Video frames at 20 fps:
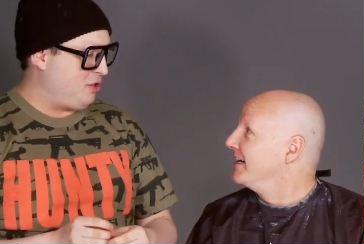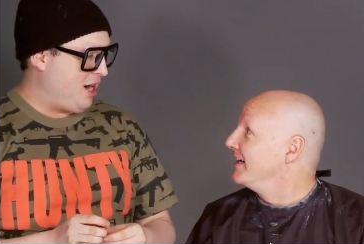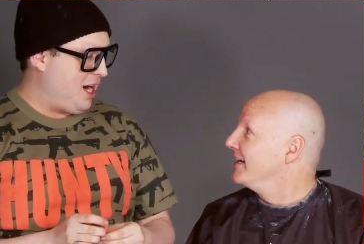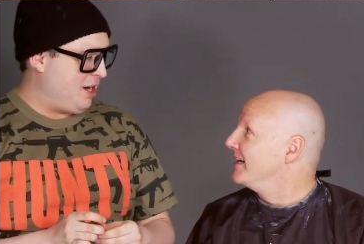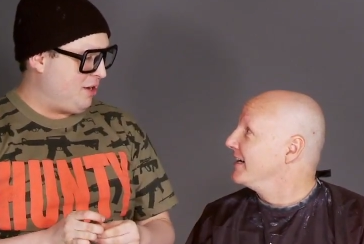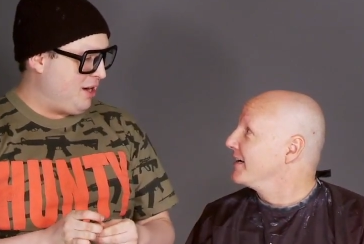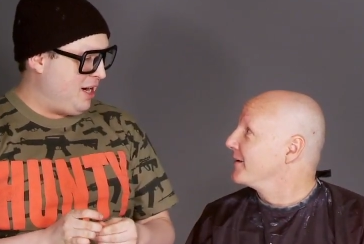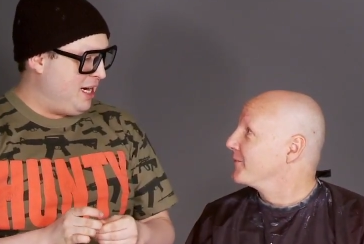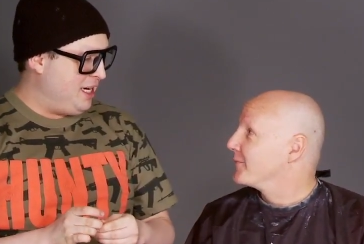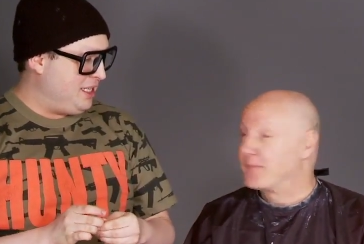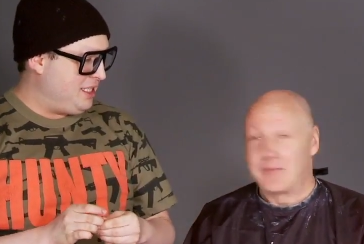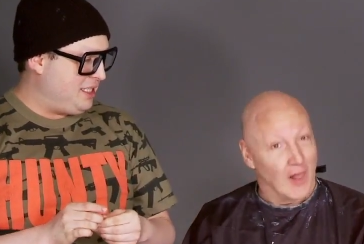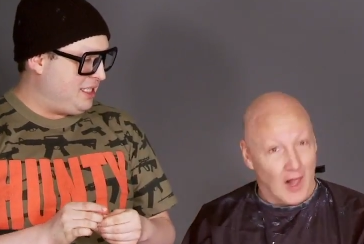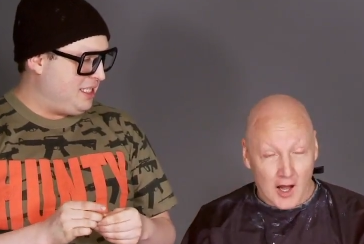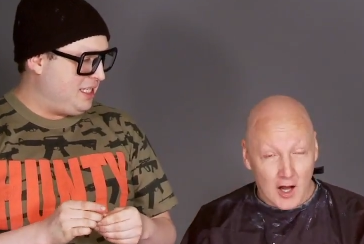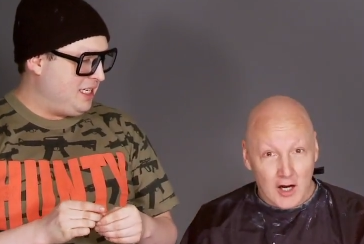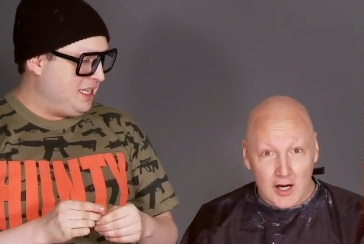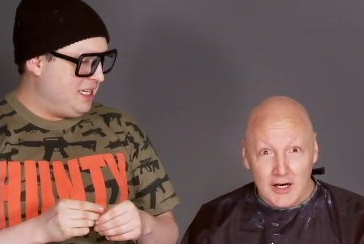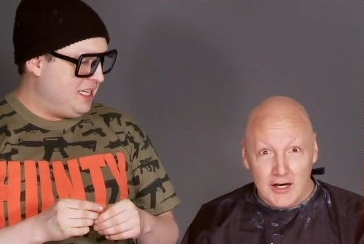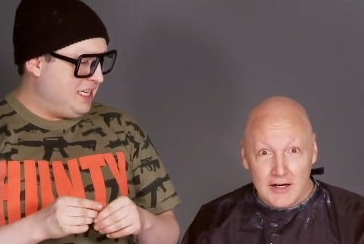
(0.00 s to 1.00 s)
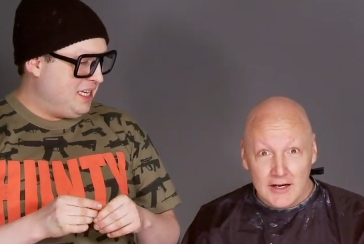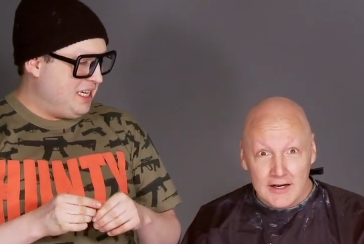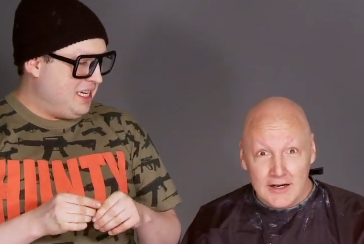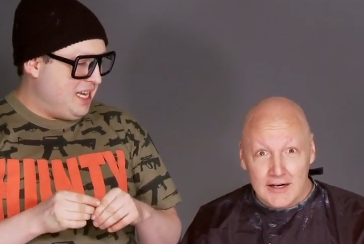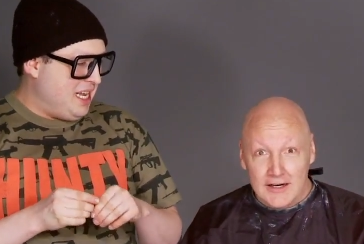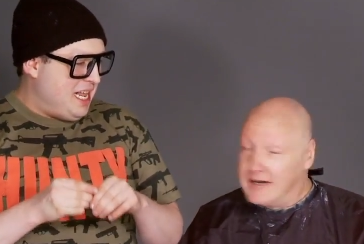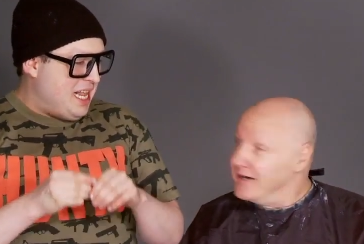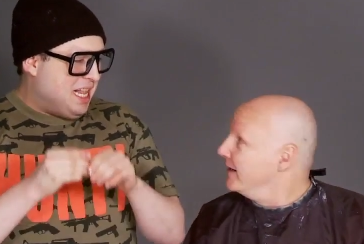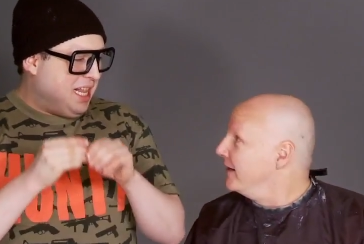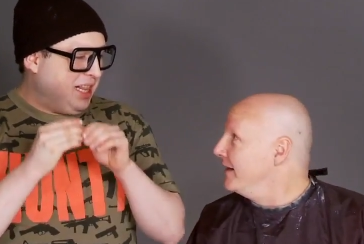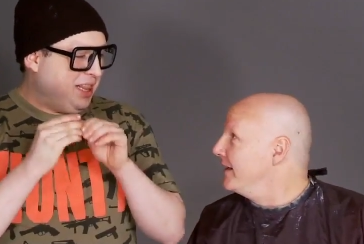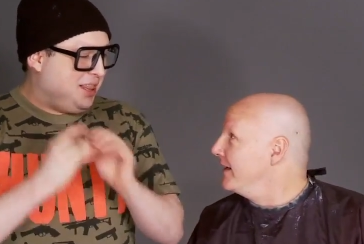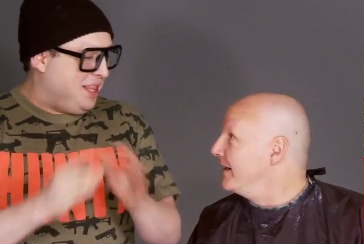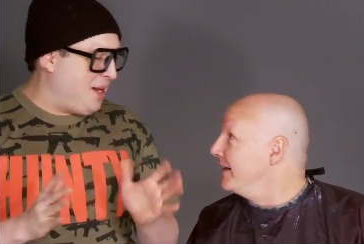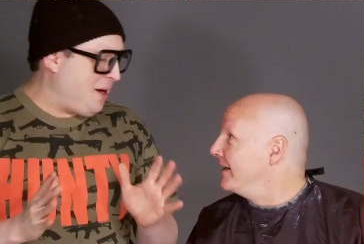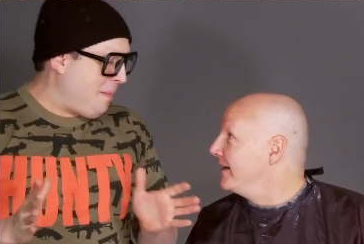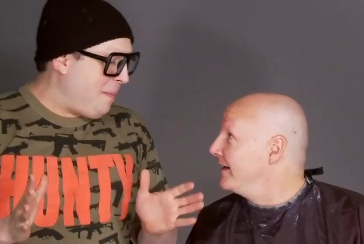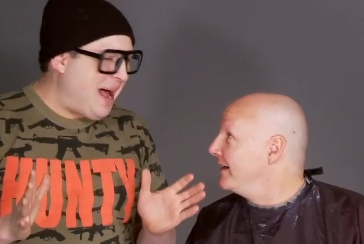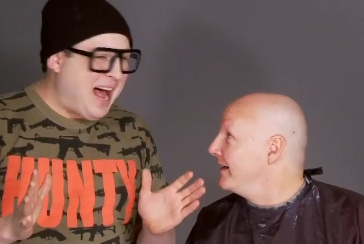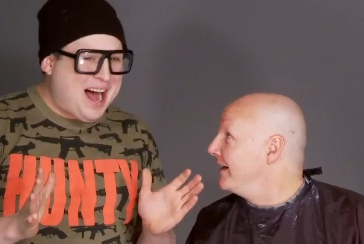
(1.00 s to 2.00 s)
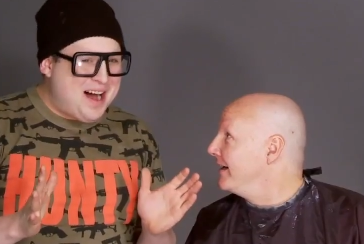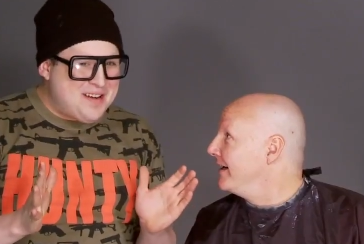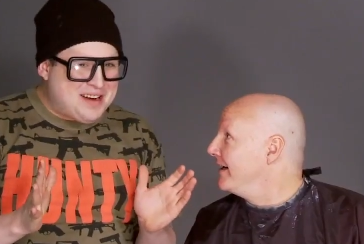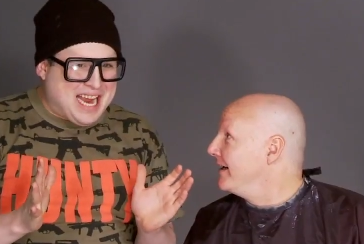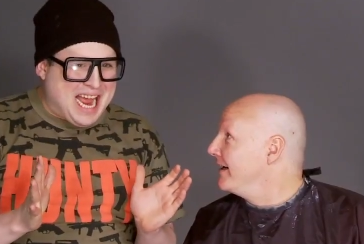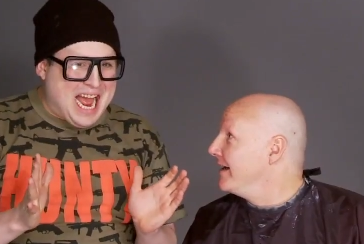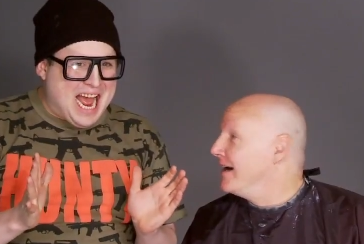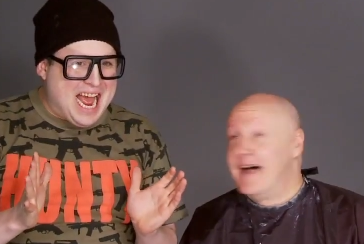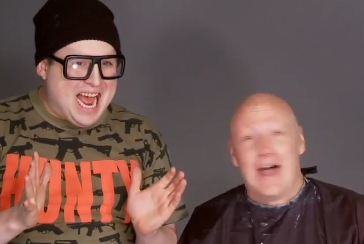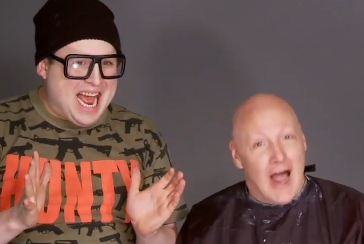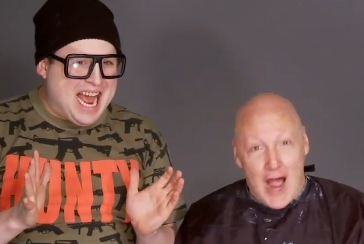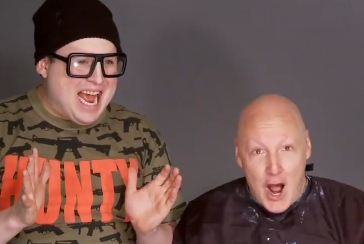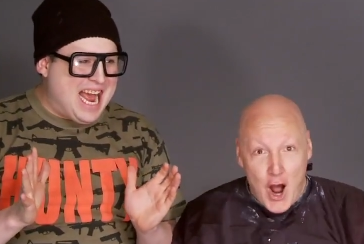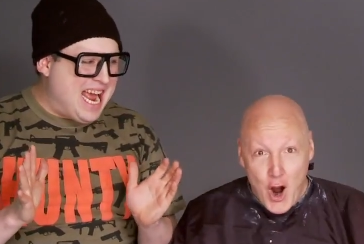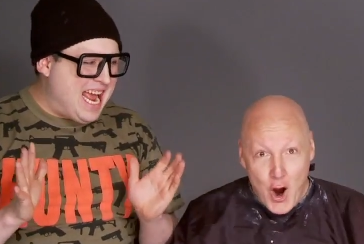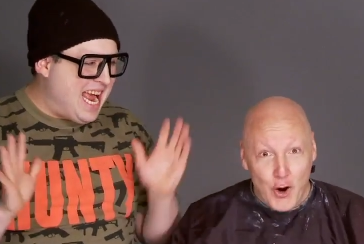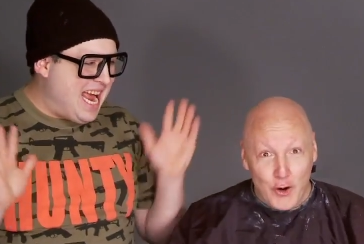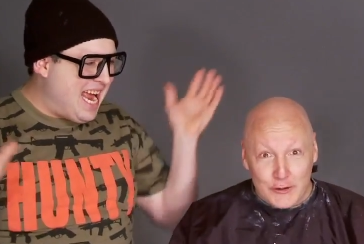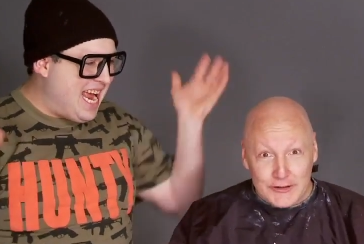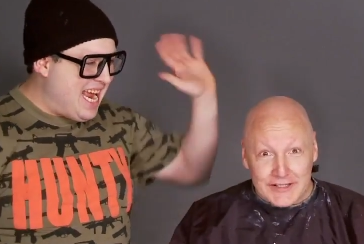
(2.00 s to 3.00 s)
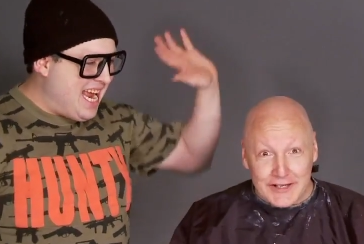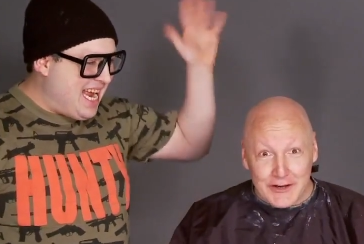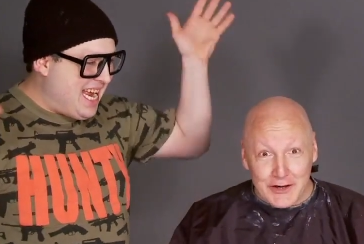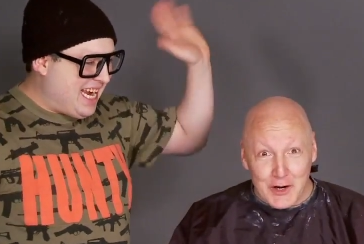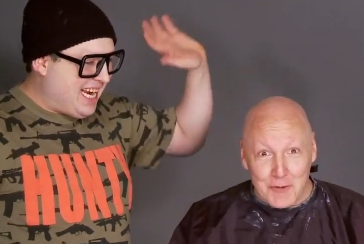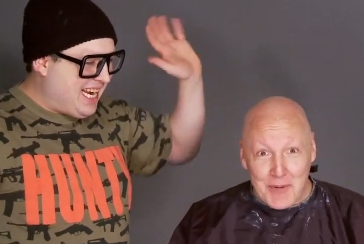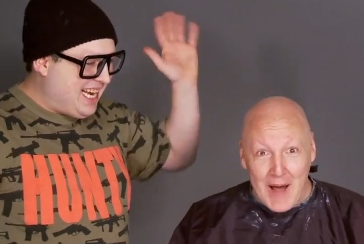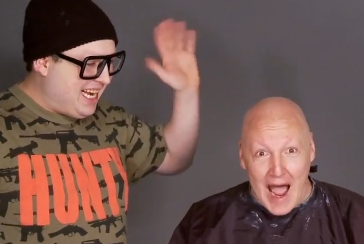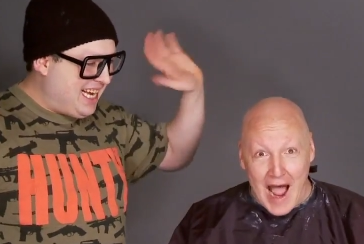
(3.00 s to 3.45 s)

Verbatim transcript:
Speaker 1: Drag Race. Lil Poundcake! Who's Lil